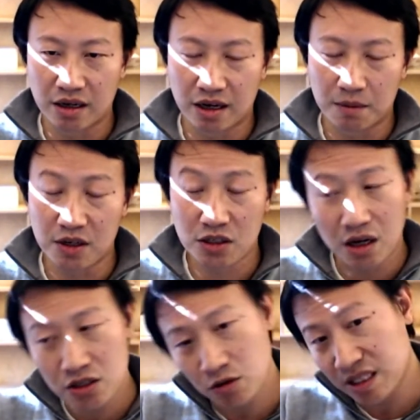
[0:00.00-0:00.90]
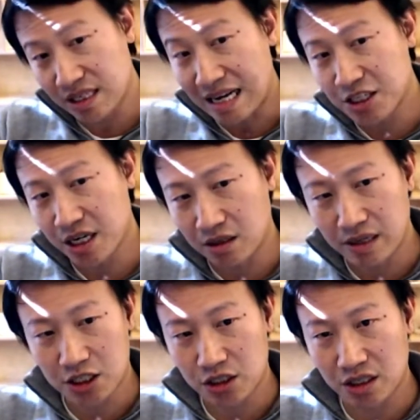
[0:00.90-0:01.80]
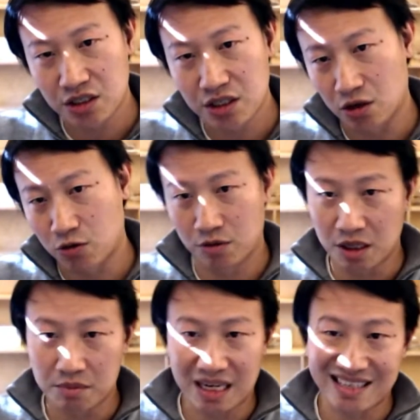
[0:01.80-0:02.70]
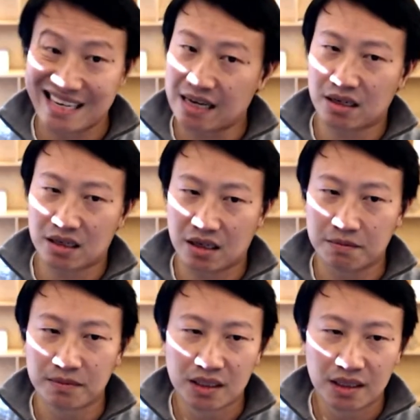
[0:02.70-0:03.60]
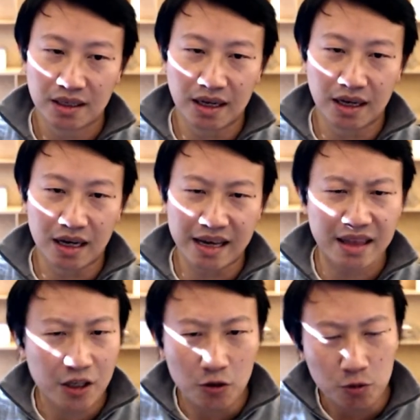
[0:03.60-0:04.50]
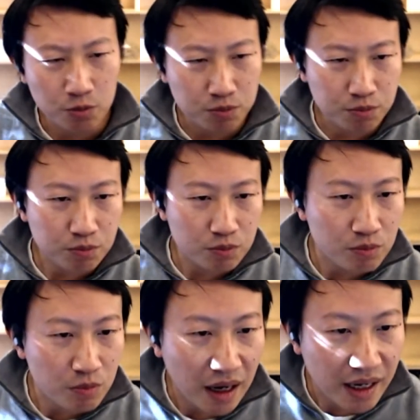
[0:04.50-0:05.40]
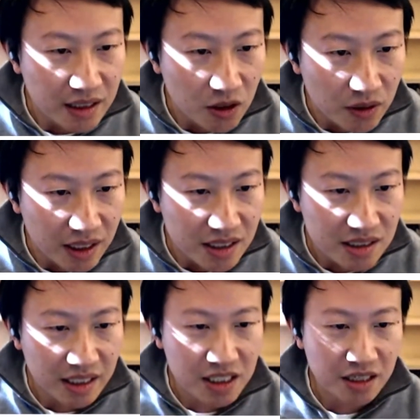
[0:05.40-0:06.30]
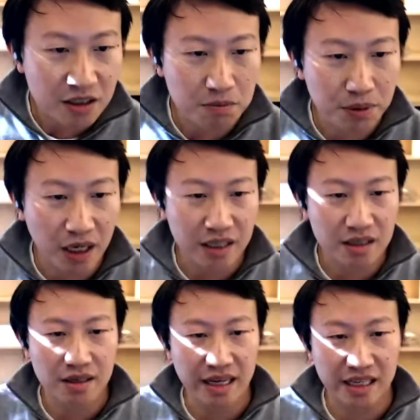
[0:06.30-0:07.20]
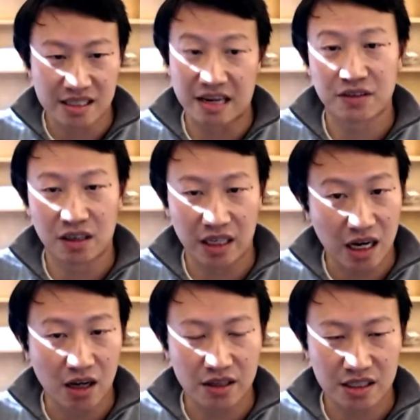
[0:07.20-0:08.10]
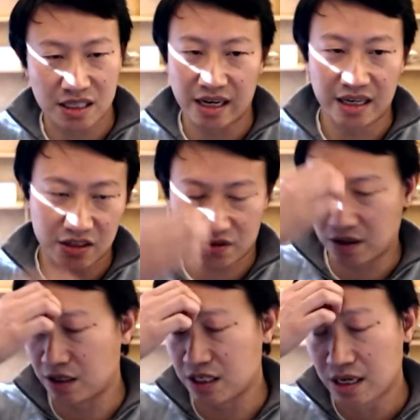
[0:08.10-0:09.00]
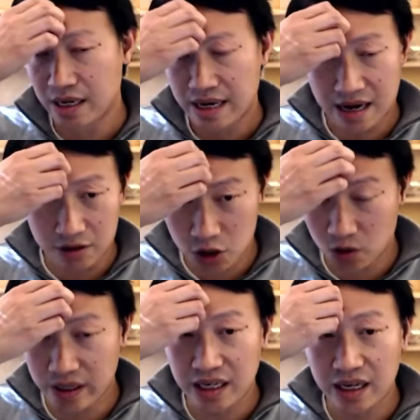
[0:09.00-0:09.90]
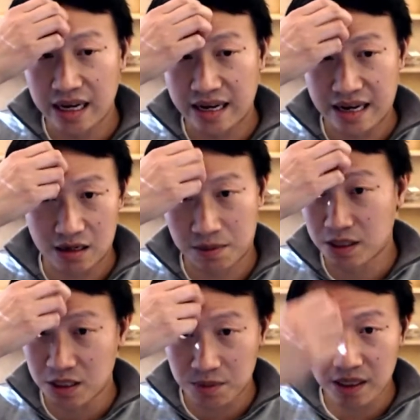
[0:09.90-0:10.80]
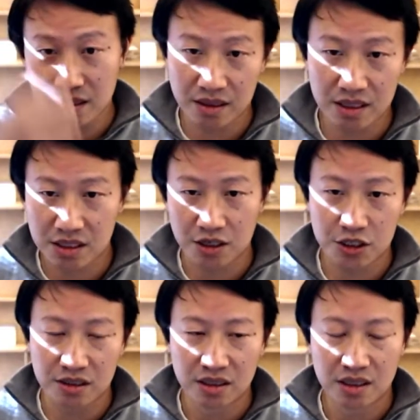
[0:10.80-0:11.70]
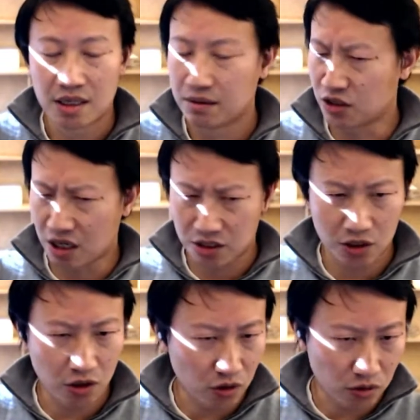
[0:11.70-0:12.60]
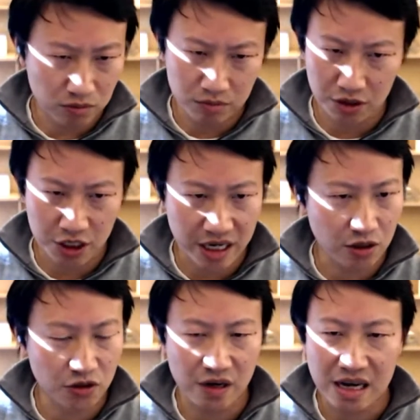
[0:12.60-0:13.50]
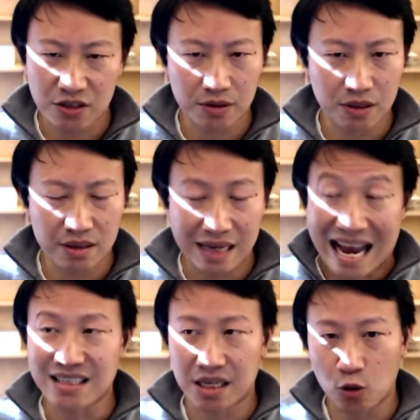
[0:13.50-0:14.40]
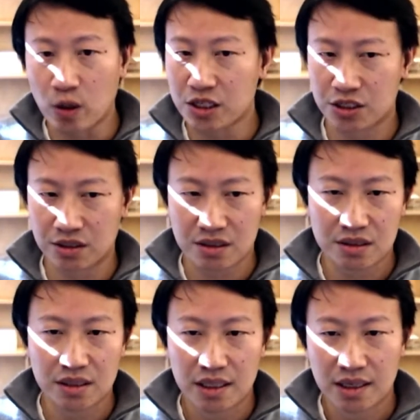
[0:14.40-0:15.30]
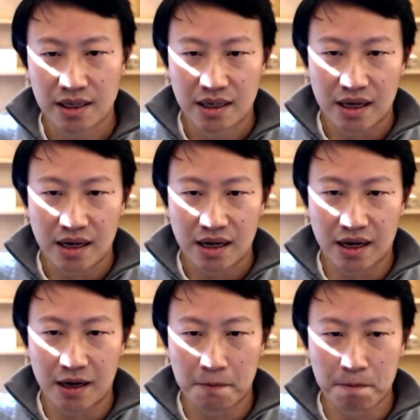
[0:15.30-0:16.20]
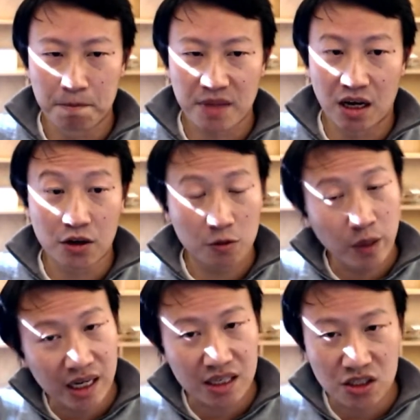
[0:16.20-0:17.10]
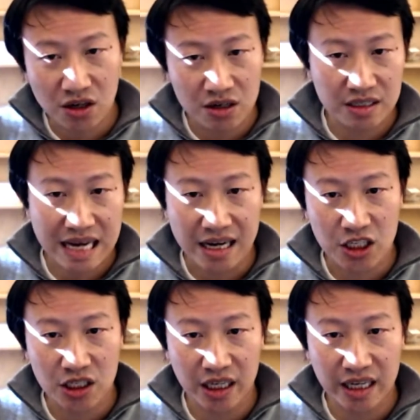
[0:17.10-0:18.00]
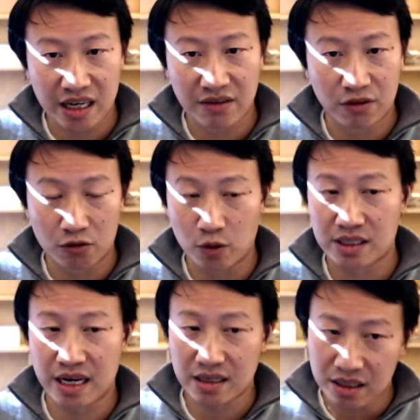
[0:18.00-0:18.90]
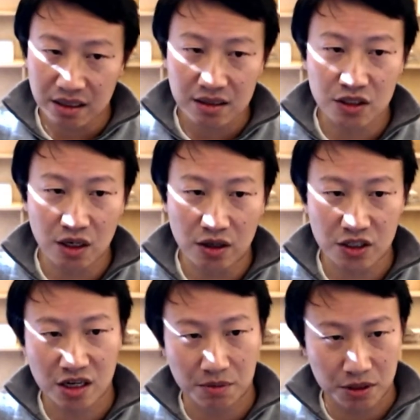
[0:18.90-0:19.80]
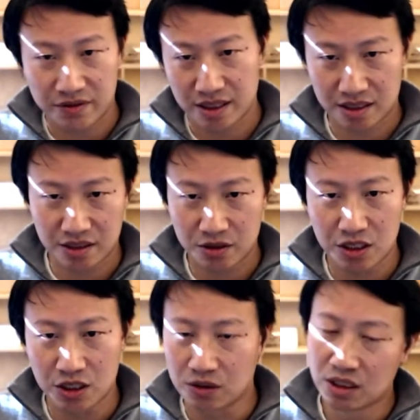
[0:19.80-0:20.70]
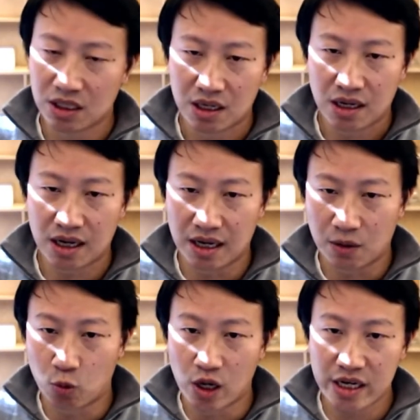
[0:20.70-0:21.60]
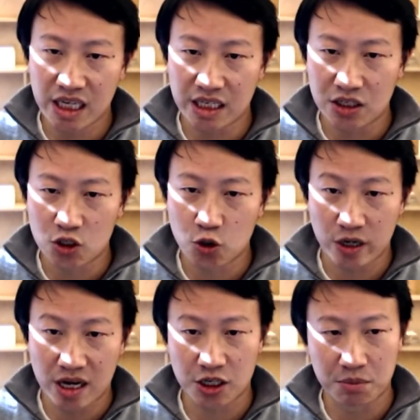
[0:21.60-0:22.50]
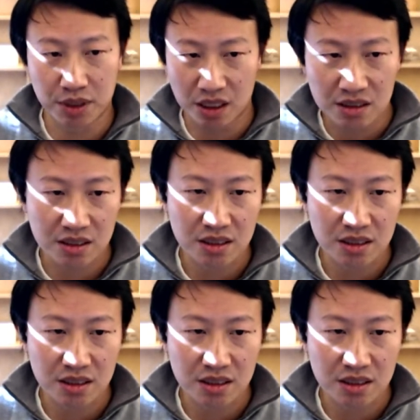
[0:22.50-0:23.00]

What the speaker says: There's also a Slack channel, actually, so chromium.slack.com. I don't think it's linked here, but it's definitely on the site as far as how to join it and how to participate in the discussion. There's also channels for asking questions. A good way to get started is actually getting involved with testing. So there's a couple different things that you can do. One is triaging bugs.